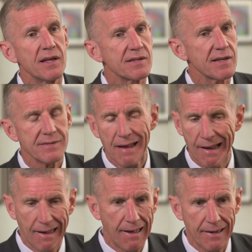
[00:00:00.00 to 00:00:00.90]
He says,
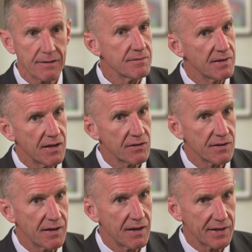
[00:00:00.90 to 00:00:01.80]
I got it,
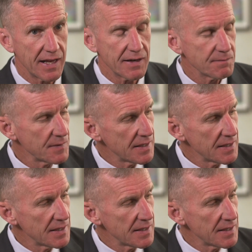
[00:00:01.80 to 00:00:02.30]
I'll get it.